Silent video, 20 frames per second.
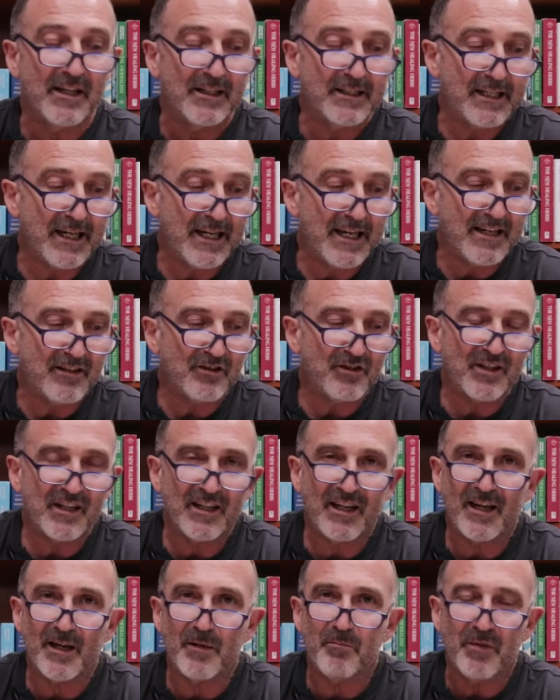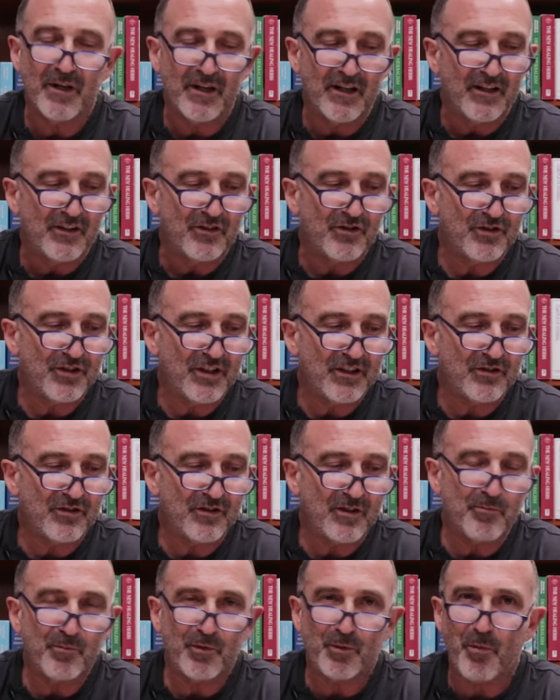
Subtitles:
TCM, Systems